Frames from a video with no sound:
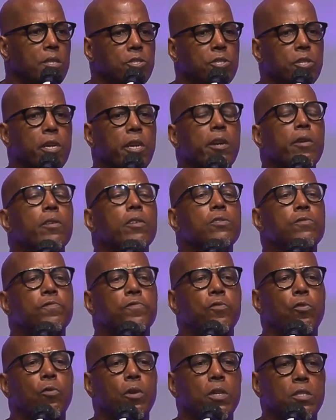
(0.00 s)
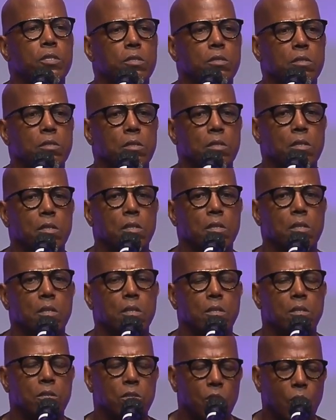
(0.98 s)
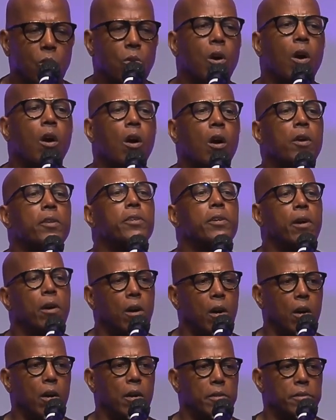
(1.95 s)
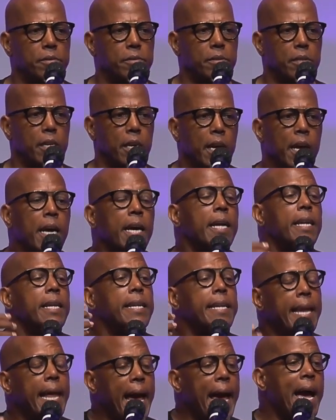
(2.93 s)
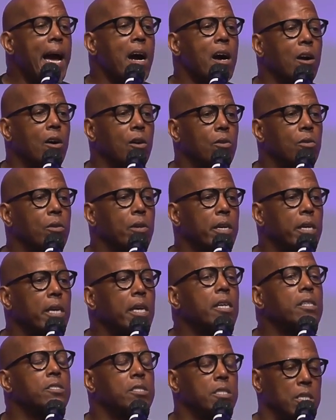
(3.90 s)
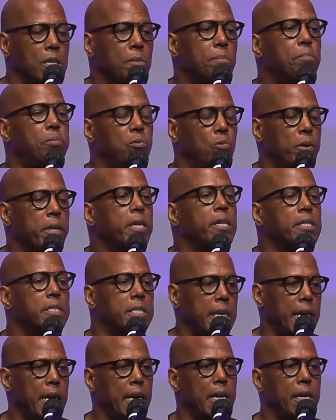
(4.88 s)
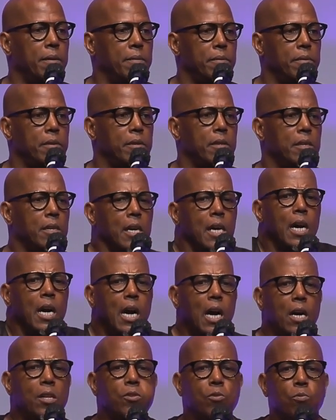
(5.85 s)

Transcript: you hear his voice, don't harden your heart. Now is the appointed time. Other